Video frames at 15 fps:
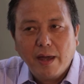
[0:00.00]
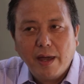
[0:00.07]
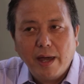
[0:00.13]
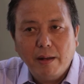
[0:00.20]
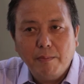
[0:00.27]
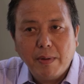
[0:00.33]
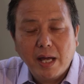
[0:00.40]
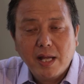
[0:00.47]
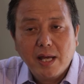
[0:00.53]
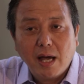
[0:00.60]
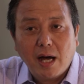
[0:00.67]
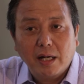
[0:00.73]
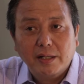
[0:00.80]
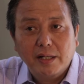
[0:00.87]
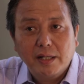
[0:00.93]
and many
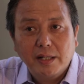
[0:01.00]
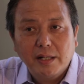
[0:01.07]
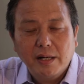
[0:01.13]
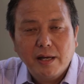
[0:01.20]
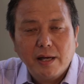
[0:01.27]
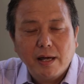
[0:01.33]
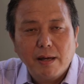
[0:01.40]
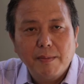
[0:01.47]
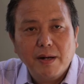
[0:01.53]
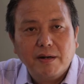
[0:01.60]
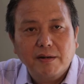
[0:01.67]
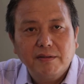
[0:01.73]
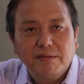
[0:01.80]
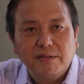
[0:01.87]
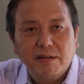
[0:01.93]
other
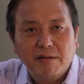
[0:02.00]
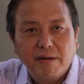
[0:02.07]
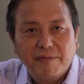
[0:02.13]
immigrants and